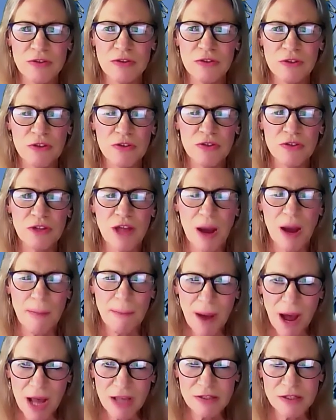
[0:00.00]
It's just
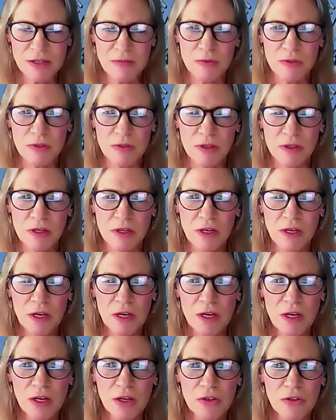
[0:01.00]
not possible
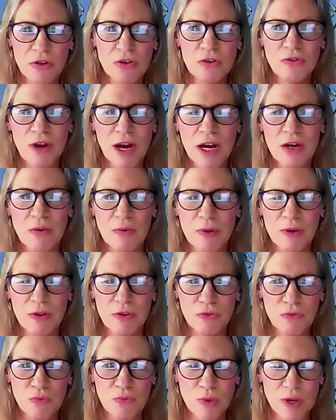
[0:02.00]
to try to
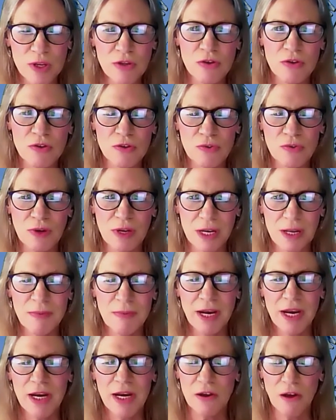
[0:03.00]
reduce or
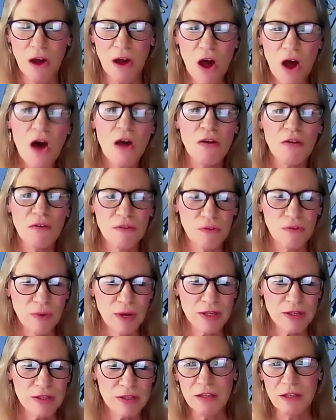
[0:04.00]
eliminate all of the
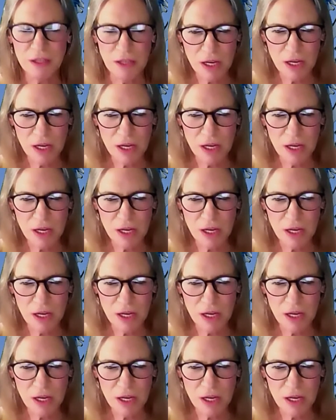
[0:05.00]
risk.